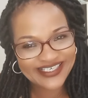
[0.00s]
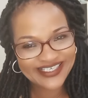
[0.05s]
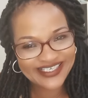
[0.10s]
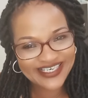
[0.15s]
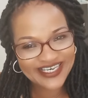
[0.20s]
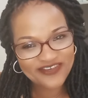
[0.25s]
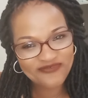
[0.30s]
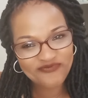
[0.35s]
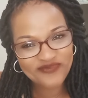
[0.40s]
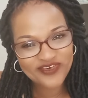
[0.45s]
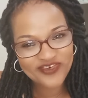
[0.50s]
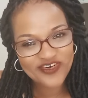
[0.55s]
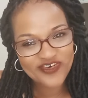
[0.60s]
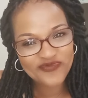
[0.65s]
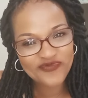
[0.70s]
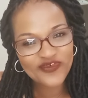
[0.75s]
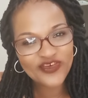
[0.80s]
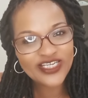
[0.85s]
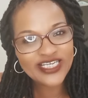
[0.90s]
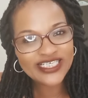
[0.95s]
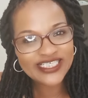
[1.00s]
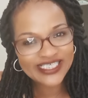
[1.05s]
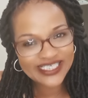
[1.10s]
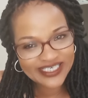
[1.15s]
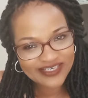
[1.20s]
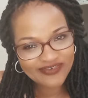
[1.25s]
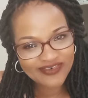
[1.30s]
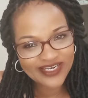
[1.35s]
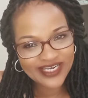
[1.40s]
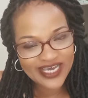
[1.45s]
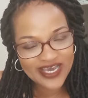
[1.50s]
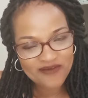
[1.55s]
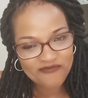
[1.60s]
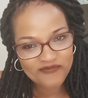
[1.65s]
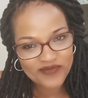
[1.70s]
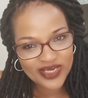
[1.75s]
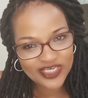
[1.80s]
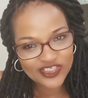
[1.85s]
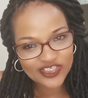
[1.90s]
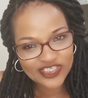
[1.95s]
CNP community, welcome
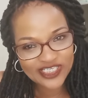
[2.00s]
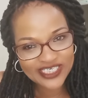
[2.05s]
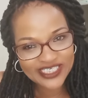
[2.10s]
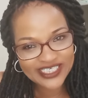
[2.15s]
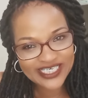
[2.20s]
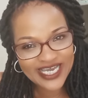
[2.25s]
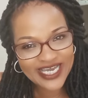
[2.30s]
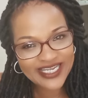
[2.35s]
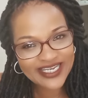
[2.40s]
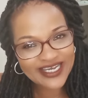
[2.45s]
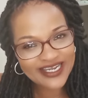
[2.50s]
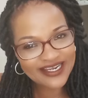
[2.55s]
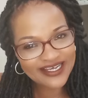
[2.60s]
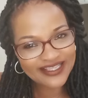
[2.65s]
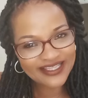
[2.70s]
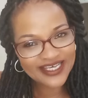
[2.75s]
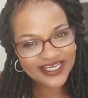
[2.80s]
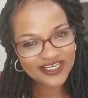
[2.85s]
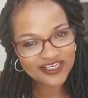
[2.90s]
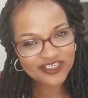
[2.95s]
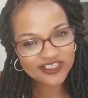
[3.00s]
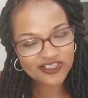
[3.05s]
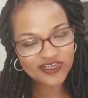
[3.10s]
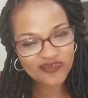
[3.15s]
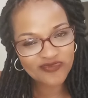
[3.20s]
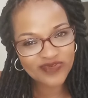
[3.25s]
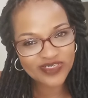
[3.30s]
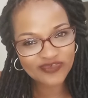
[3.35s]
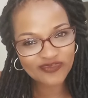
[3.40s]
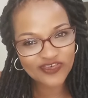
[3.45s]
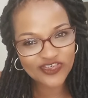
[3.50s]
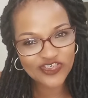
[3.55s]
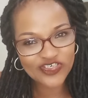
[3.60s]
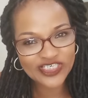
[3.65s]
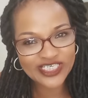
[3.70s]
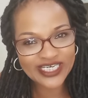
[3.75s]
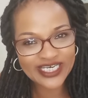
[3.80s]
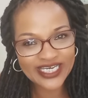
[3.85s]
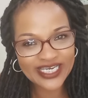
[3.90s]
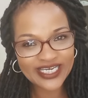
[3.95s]
back to the channel and thank you so much for
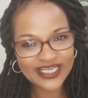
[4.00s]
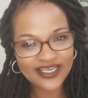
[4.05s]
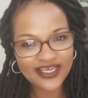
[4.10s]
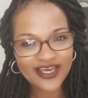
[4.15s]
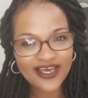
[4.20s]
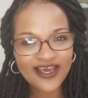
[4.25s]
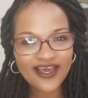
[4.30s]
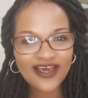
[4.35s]
tuning in.